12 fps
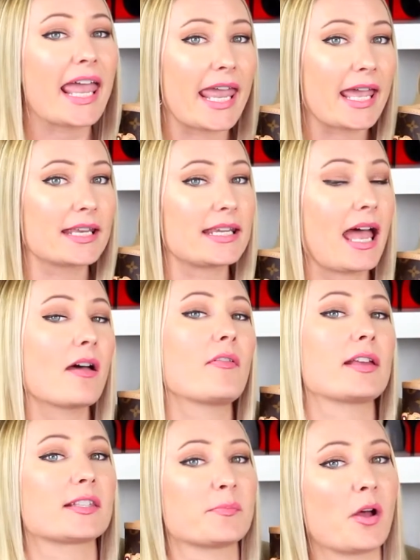and have
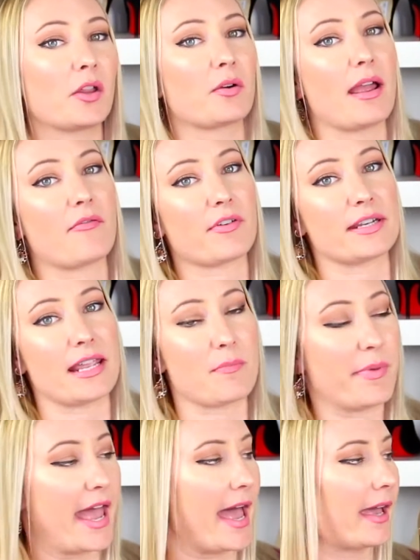a smaller everyday
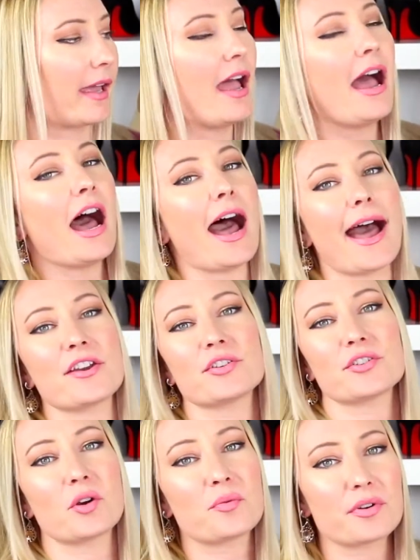bag. I
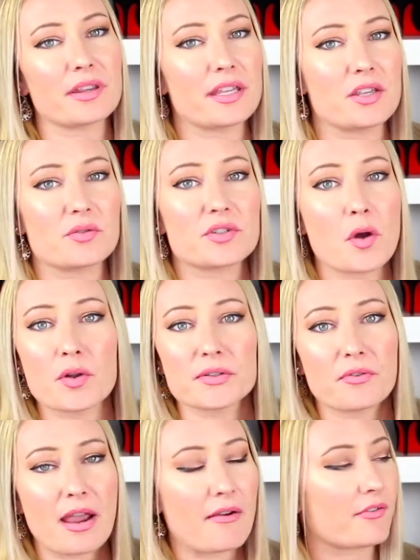just don't really use totes
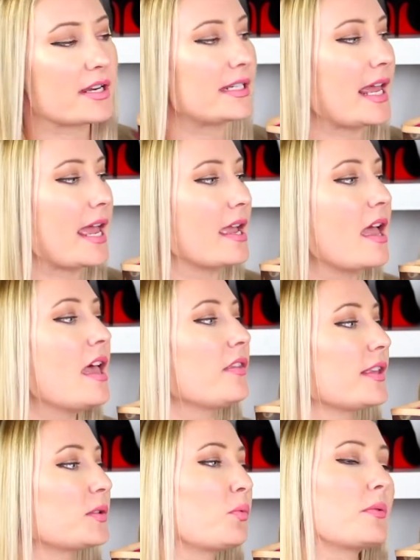for everyday.
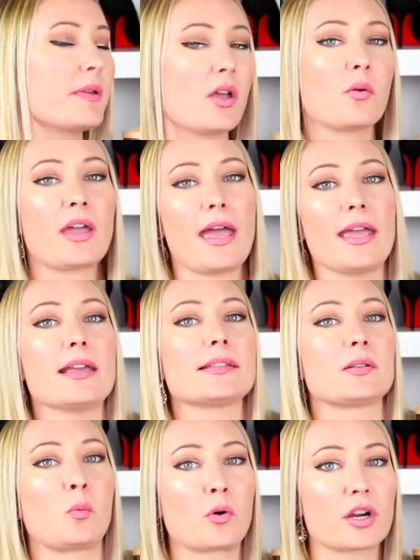This would be okay
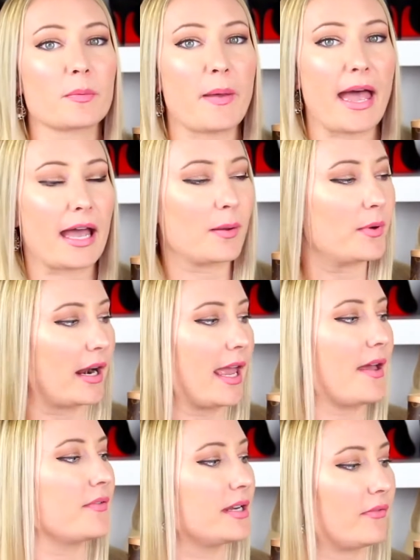as a work bag, but I
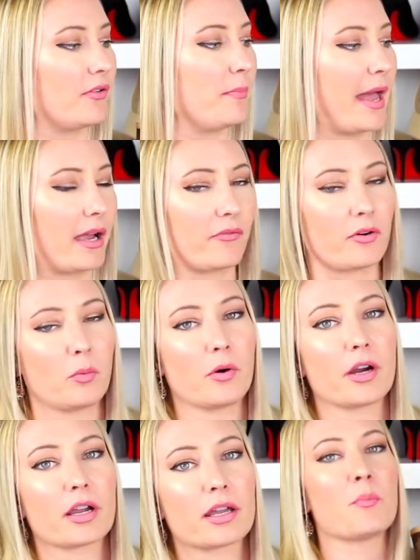have a different bag for
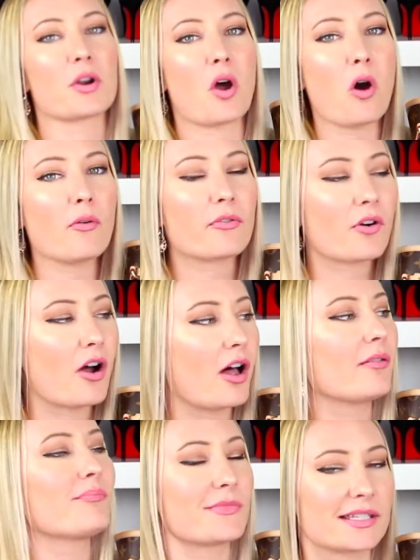work. But
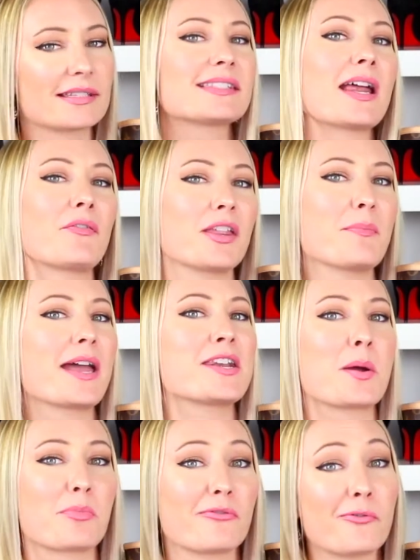overall, this is definitely my
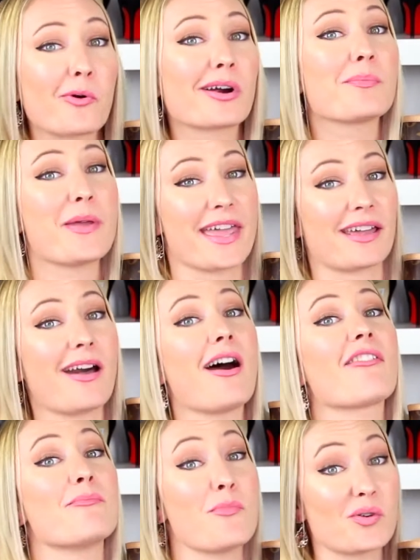number 4 pick
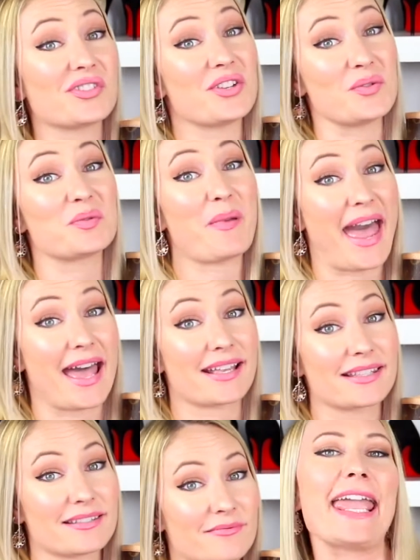of most used
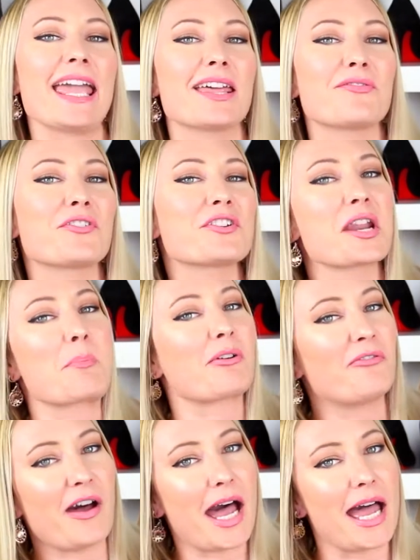bags. And for number
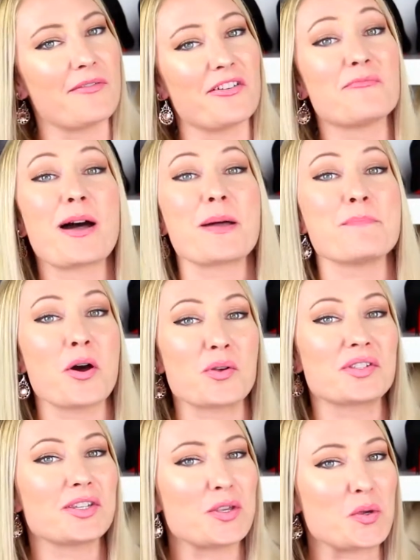5 of my
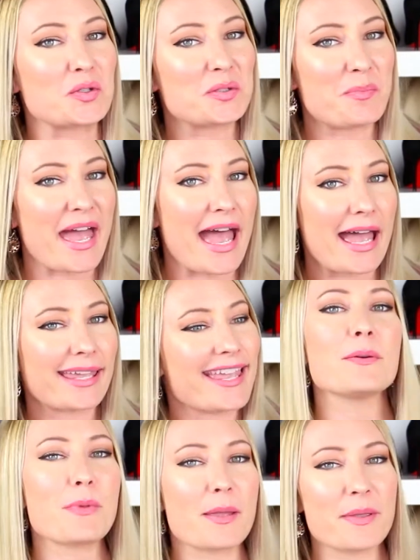most used bag,
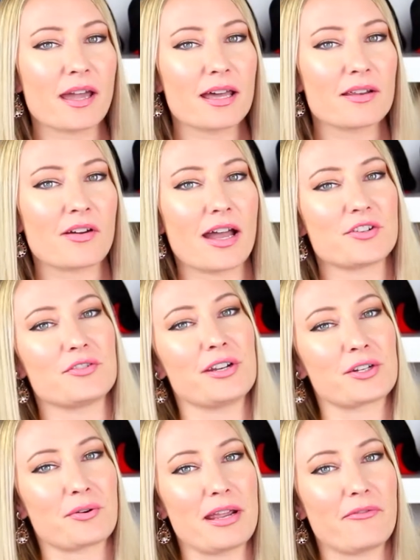it might be kind of
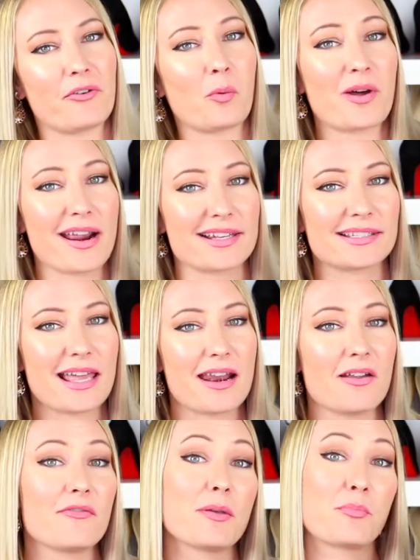contradictory for what I said
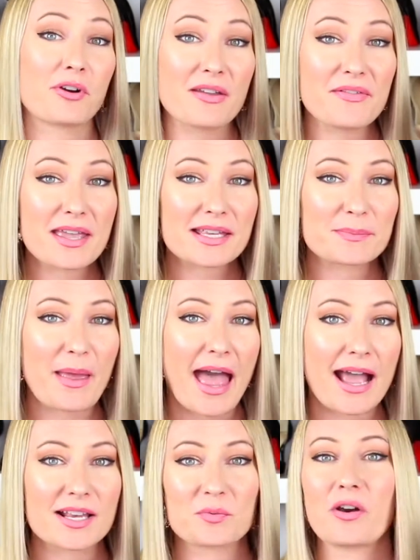of the previous
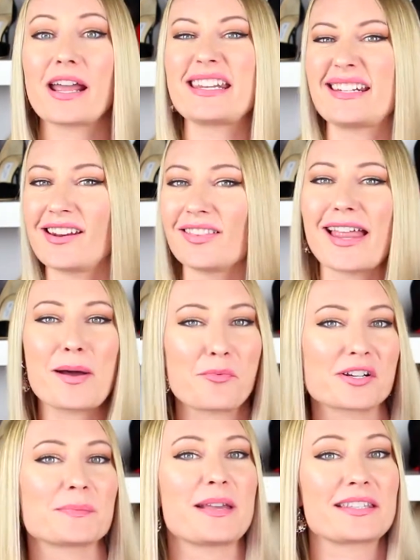bags where I needed a lot
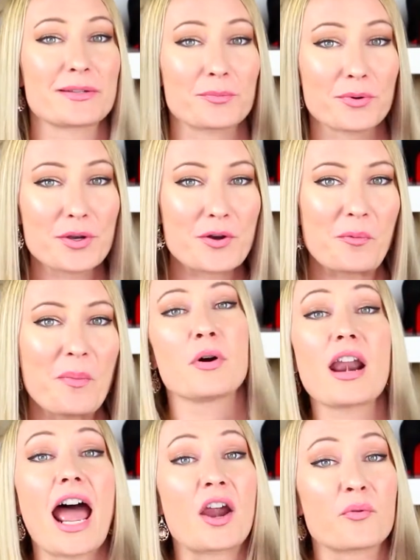more space and room,
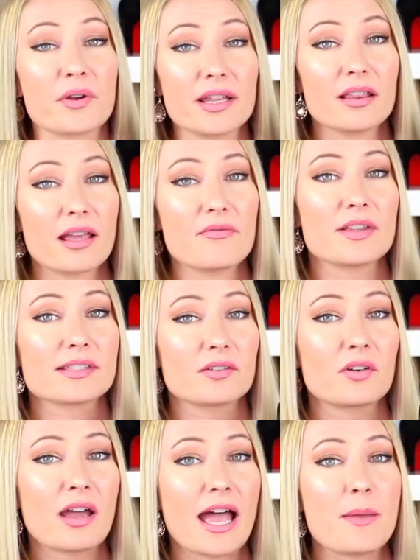but I really love this
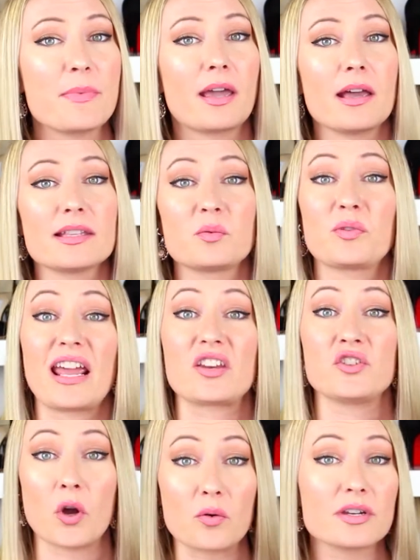little guy because when I
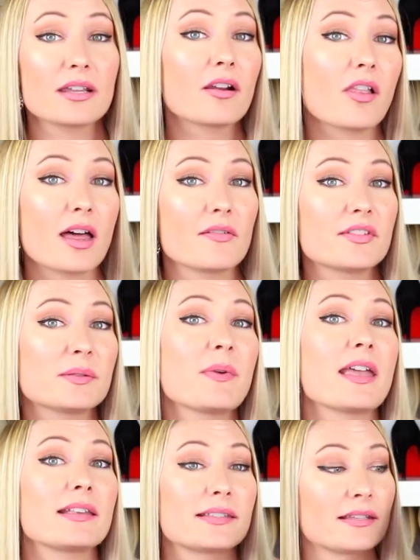don't need a lot of
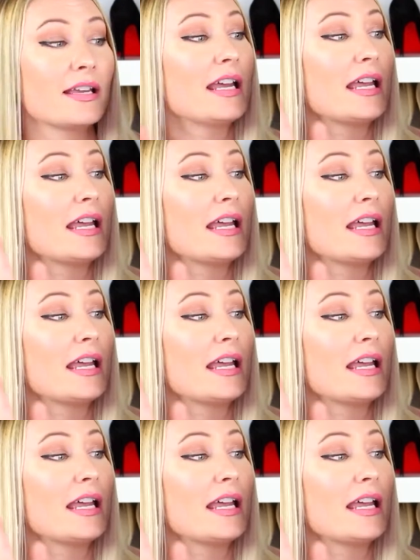space,